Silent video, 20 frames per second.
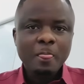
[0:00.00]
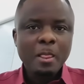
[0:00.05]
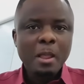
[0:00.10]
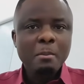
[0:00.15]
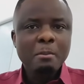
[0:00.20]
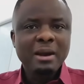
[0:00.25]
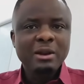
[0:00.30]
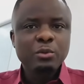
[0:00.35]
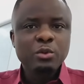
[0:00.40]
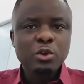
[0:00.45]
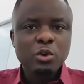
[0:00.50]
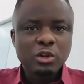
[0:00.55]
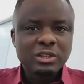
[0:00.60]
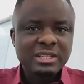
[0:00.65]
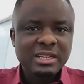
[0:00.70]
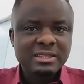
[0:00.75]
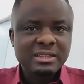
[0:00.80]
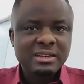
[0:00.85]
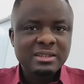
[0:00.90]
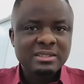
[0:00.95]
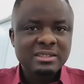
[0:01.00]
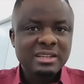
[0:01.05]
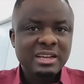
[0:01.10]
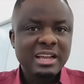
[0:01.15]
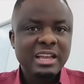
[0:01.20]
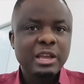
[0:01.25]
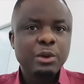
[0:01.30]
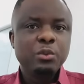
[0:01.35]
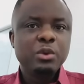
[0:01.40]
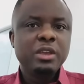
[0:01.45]
But we contacted this guy
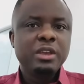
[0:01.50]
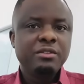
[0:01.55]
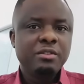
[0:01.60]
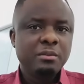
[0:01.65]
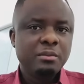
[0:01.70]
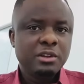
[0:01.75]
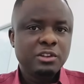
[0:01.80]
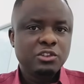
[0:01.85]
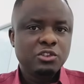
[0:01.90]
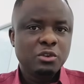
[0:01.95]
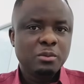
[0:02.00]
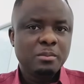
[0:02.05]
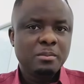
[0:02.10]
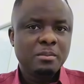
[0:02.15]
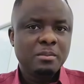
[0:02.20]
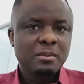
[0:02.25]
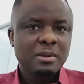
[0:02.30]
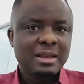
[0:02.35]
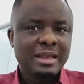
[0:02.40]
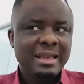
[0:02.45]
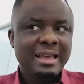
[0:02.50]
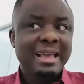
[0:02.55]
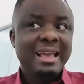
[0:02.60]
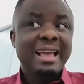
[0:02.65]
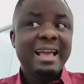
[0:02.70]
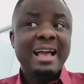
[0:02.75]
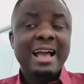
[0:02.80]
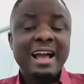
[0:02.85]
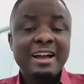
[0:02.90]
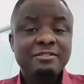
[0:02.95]
and we gave him the job.
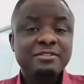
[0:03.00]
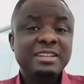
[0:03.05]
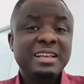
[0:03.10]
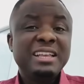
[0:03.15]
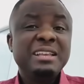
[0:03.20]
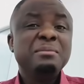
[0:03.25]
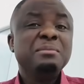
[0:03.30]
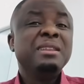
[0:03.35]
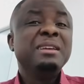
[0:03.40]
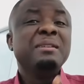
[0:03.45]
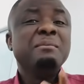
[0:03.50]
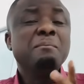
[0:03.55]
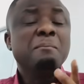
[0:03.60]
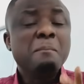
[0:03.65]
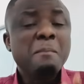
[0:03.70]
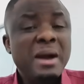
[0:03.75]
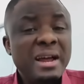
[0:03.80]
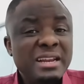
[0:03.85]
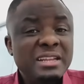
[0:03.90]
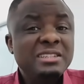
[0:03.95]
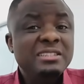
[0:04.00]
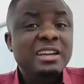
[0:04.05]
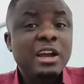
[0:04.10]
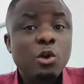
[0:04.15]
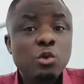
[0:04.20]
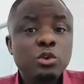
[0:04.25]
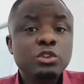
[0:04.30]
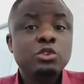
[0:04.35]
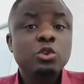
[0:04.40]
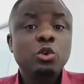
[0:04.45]
After him, the manager
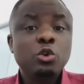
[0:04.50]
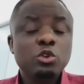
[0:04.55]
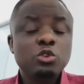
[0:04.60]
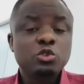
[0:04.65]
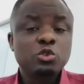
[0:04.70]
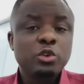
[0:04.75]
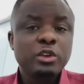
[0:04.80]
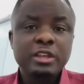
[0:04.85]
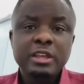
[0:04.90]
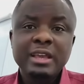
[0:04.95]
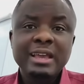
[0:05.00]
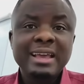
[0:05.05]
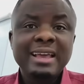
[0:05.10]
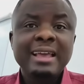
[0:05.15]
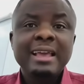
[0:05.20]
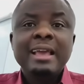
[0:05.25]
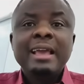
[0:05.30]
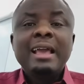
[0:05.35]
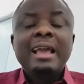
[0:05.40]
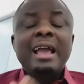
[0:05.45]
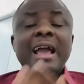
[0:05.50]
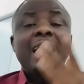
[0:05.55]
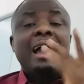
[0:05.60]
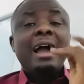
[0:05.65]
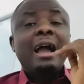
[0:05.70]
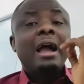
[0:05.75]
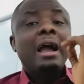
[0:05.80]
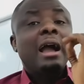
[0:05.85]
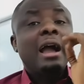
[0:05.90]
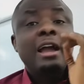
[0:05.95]
who is also here,
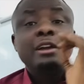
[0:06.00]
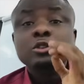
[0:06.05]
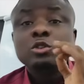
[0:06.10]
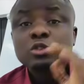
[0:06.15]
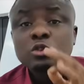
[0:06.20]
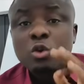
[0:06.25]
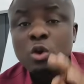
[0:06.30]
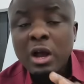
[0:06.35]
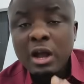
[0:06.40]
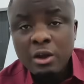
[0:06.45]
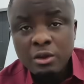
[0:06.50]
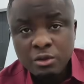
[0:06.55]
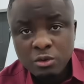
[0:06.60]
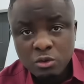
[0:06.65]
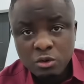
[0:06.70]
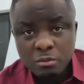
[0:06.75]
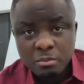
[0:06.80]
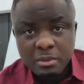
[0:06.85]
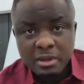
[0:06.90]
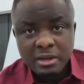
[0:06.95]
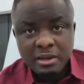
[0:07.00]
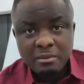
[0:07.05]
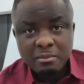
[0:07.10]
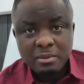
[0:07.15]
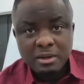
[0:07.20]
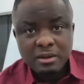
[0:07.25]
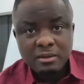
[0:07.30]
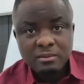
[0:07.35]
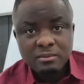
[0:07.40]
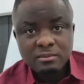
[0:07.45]
I don't know how he got my
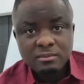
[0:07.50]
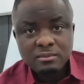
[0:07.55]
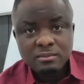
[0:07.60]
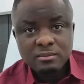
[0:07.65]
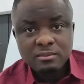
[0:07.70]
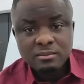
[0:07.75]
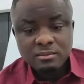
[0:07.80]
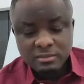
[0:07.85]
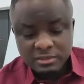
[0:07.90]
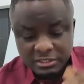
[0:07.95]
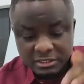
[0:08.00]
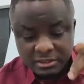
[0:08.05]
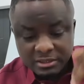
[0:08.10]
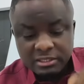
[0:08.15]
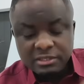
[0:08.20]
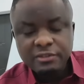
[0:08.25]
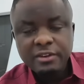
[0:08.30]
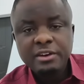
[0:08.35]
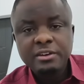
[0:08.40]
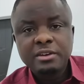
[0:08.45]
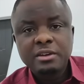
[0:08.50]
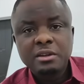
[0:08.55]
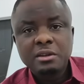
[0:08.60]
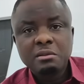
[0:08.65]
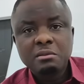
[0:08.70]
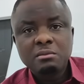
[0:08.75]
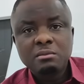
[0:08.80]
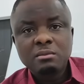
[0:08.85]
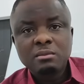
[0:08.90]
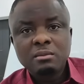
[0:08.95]
number. Till this very day,
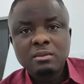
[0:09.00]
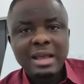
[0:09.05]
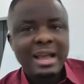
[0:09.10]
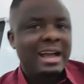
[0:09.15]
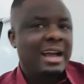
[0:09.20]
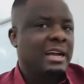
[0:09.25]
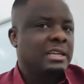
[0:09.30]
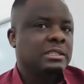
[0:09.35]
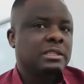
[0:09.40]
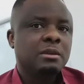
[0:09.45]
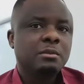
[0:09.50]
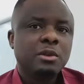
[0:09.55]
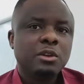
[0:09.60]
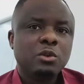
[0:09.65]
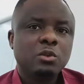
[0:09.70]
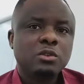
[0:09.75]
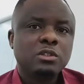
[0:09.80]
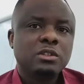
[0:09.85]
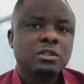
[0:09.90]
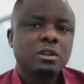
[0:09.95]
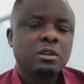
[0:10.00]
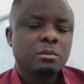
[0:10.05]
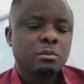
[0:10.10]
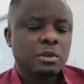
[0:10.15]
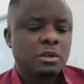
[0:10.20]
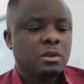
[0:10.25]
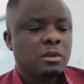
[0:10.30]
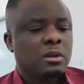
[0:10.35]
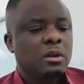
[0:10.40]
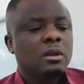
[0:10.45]
I asked him, he won't tell
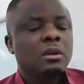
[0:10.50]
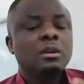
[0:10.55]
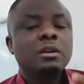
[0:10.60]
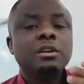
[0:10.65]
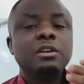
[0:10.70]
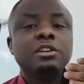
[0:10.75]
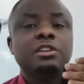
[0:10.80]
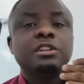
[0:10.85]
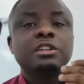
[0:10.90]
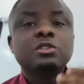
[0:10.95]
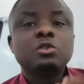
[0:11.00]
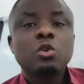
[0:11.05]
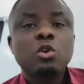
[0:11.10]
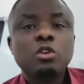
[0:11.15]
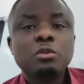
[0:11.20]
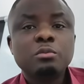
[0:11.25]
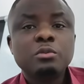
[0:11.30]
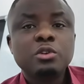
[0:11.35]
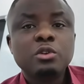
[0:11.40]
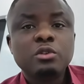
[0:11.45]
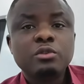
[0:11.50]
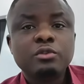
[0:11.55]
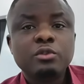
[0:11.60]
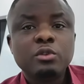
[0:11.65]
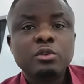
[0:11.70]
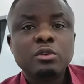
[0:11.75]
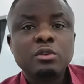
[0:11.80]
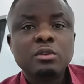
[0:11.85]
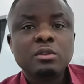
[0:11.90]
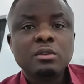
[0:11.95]
me. He just called me on
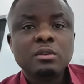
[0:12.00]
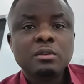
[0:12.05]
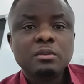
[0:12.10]
phone.